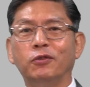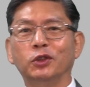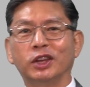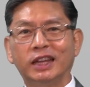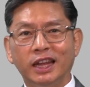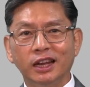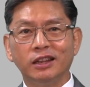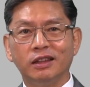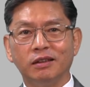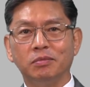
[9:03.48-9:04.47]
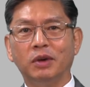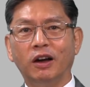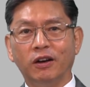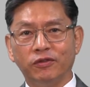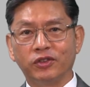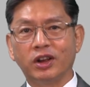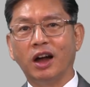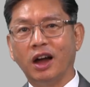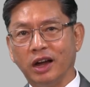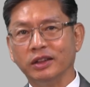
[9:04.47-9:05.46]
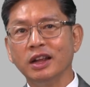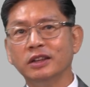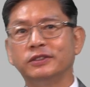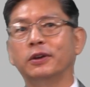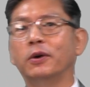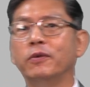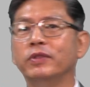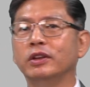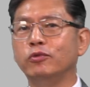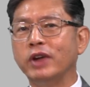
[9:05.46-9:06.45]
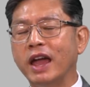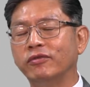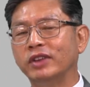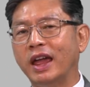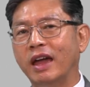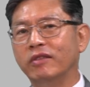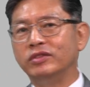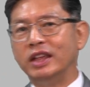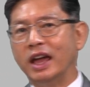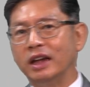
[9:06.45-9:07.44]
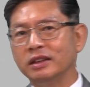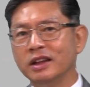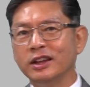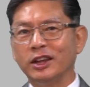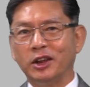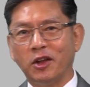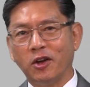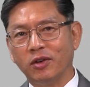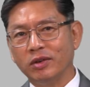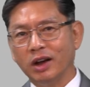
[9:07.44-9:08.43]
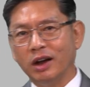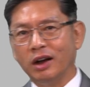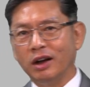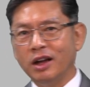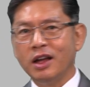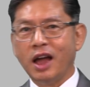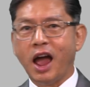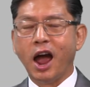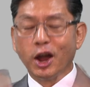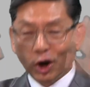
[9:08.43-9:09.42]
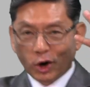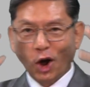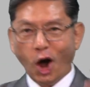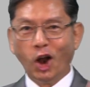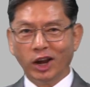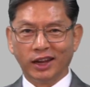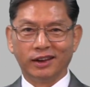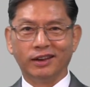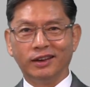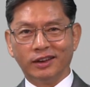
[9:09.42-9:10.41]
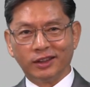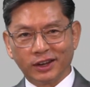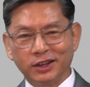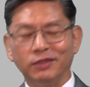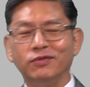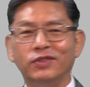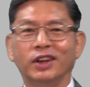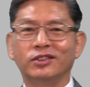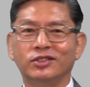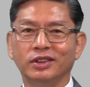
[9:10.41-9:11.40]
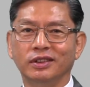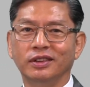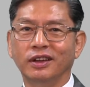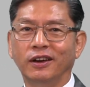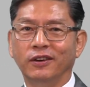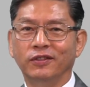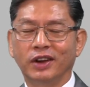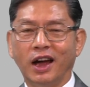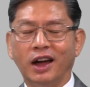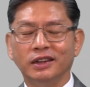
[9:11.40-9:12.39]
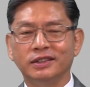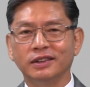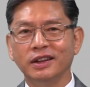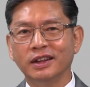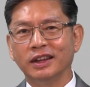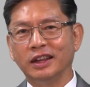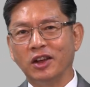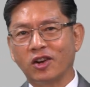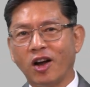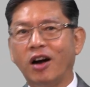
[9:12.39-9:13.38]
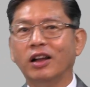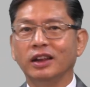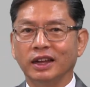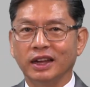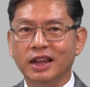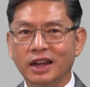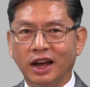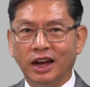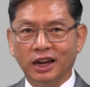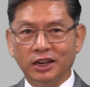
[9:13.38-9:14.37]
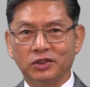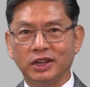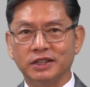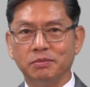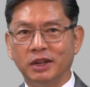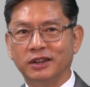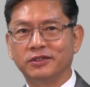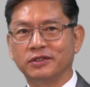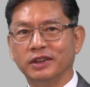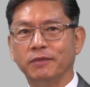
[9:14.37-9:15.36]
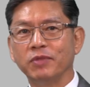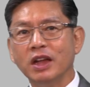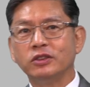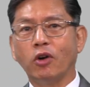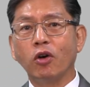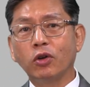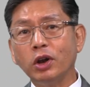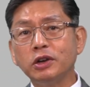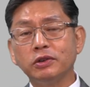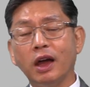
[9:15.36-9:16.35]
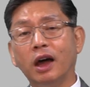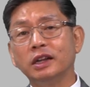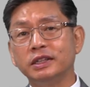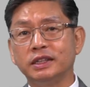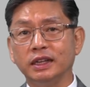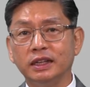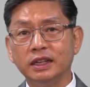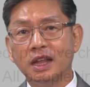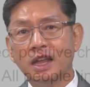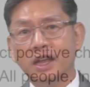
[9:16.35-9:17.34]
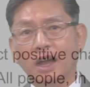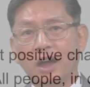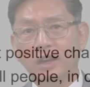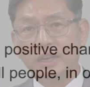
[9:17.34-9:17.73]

for the kingdom of God. So we have to have that, higher calling, the conviction of God's, calling into his ministry. So according to Austin, a